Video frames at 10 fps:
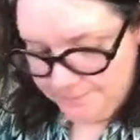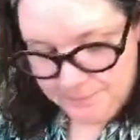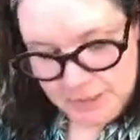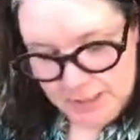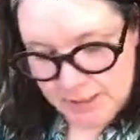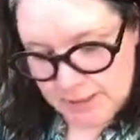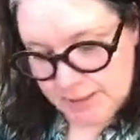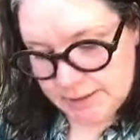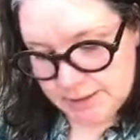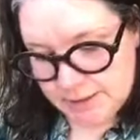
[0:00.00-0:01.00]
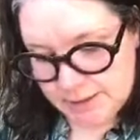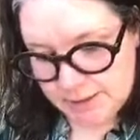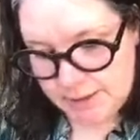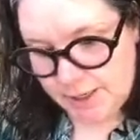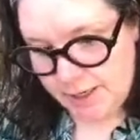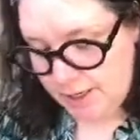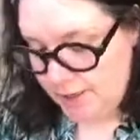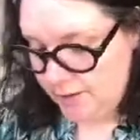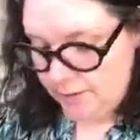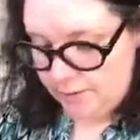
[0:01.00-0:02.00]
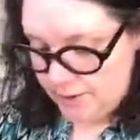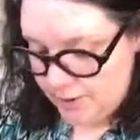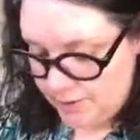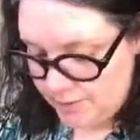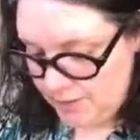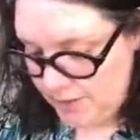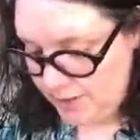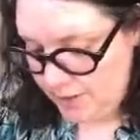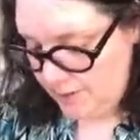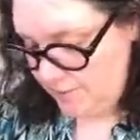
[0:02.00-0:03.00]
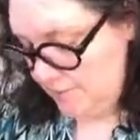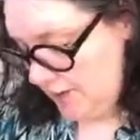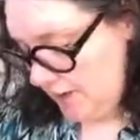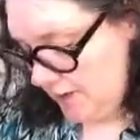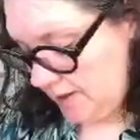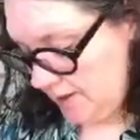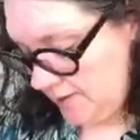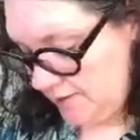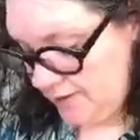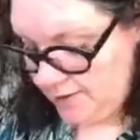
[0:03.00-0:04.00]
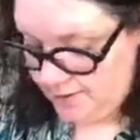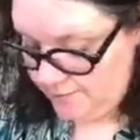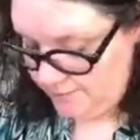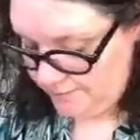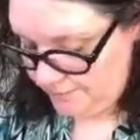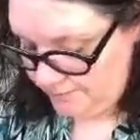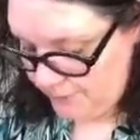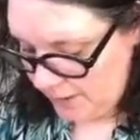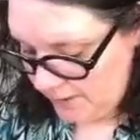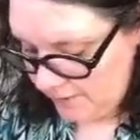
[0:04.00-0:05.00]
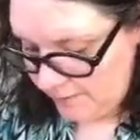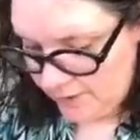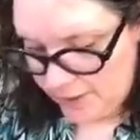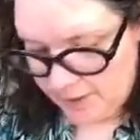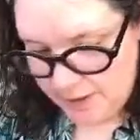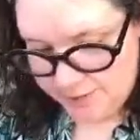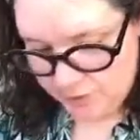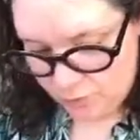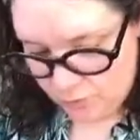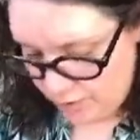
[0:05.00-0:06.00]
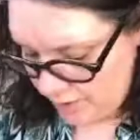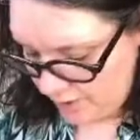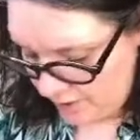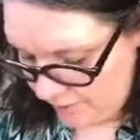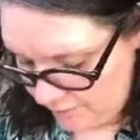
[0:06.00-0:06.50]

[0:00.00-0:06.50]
Let's see, what could we make it this time? I feel like it needs a corner kind of